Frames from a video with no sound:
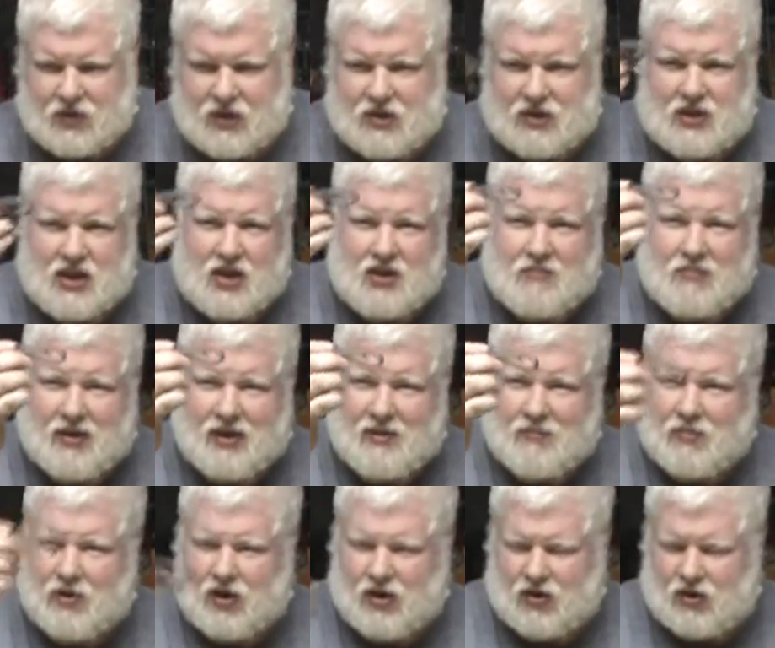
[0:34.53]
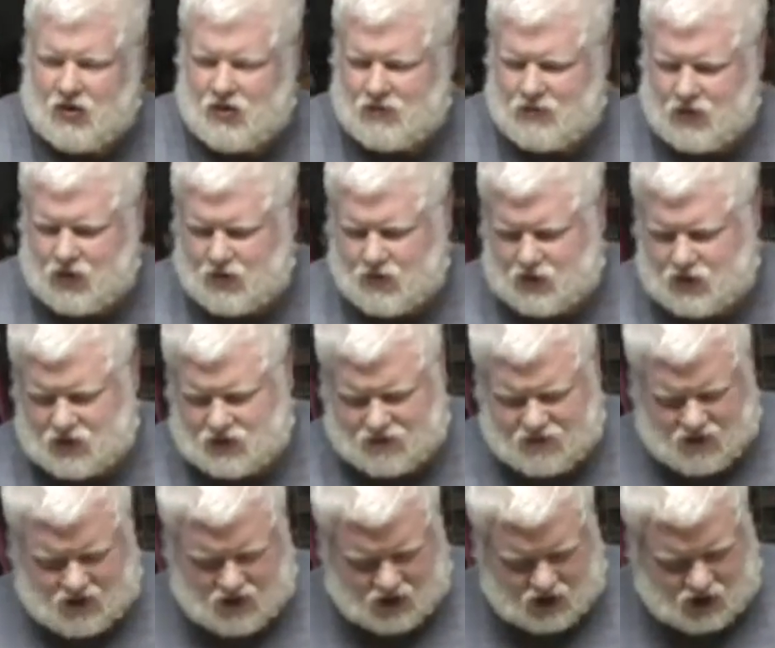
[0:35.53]
snake bite bottle opener, which is
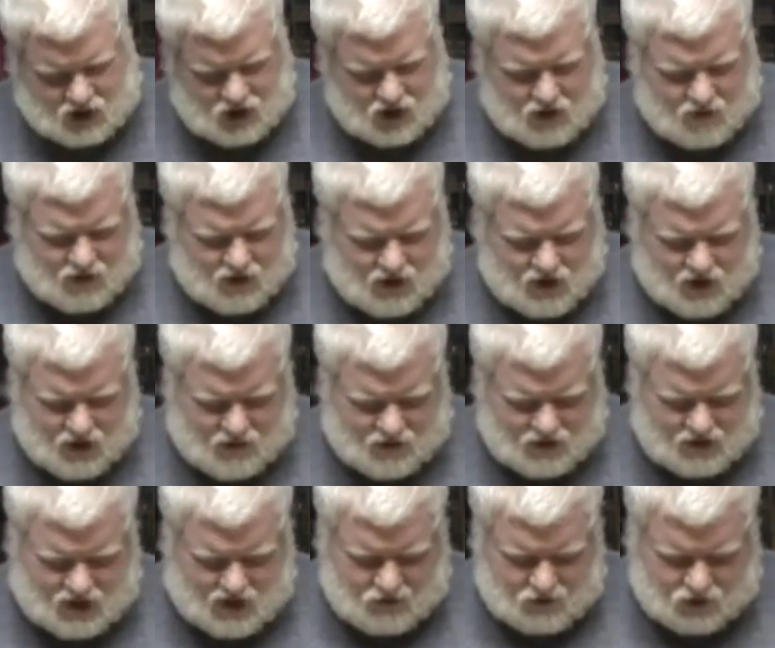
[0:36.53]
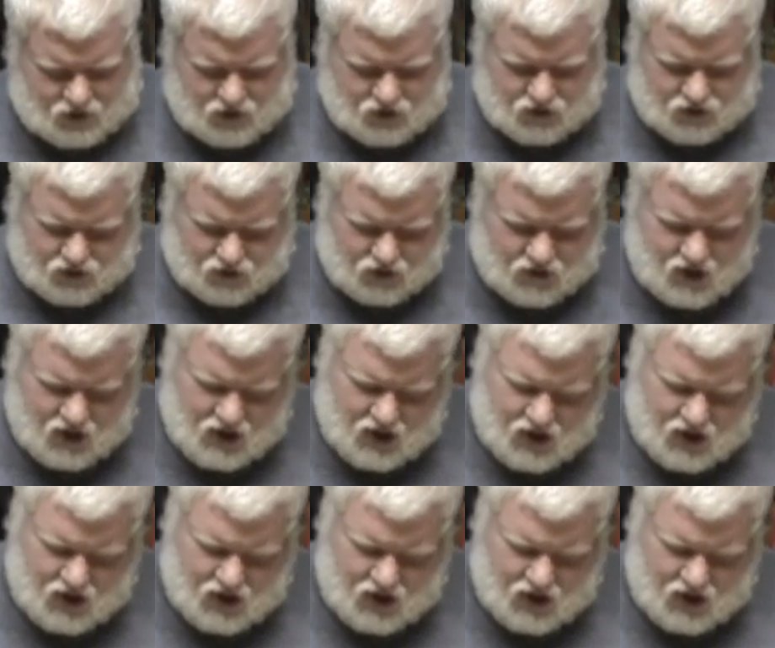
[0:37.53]
fairly sharp, and I was able to